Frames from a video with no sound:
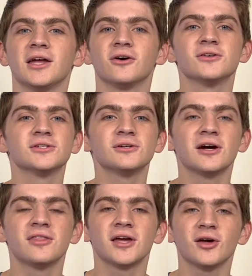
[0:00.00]
also,
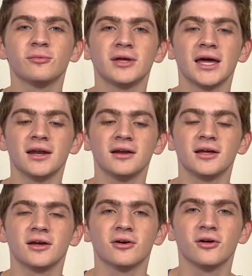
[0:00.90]
I think I'll be
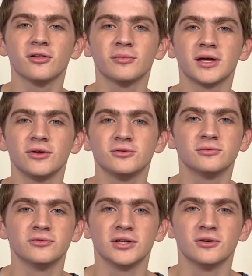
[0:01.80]
editing all of my
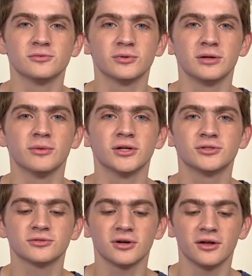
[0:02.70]
YouTube videos pretty
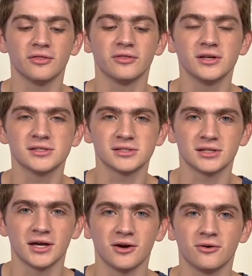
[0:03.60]
much on this
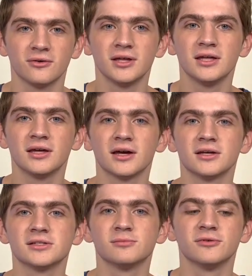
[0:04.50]
now,
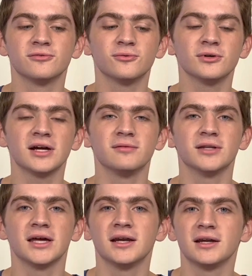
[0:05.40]
because before I've
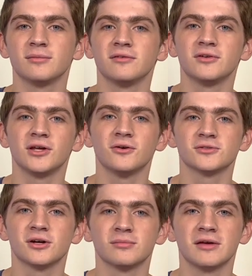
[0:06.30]
been editing my videos
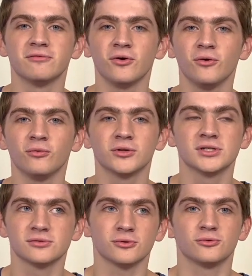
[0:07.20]
on my phone, which
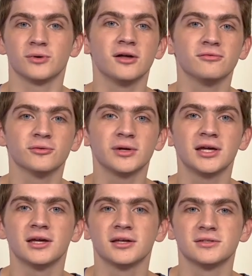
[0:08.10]
has worked well for
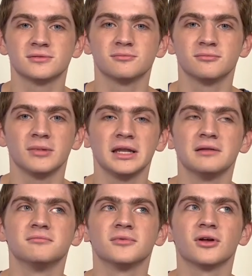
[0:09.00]
me. It's
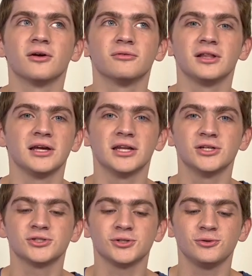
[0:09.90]
been not really an
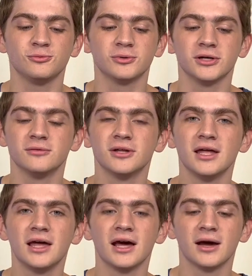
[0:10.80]
issue, but
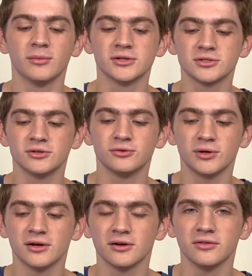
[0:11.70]
I'm going to start
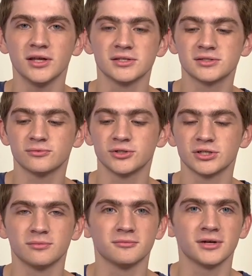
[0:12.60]
doing it on this, which
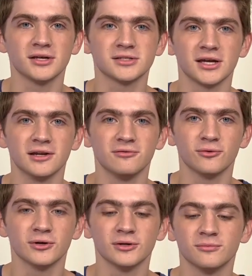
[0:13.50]
I'm excited
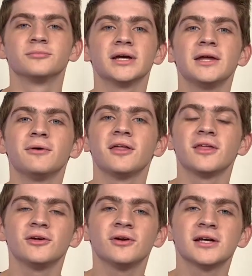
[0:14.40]
for. But anyway,
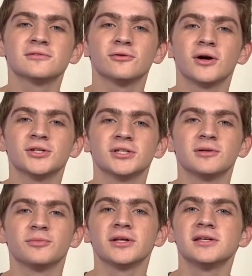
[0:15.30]
thank you guys for
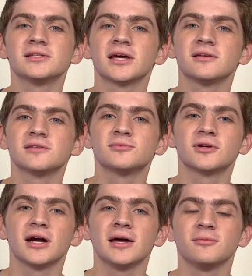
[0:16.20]
watching. Please like and
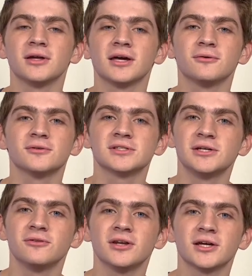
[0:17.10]
subscribe, and I will see
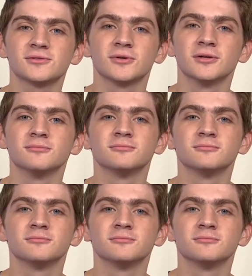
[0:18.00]
you in the next one.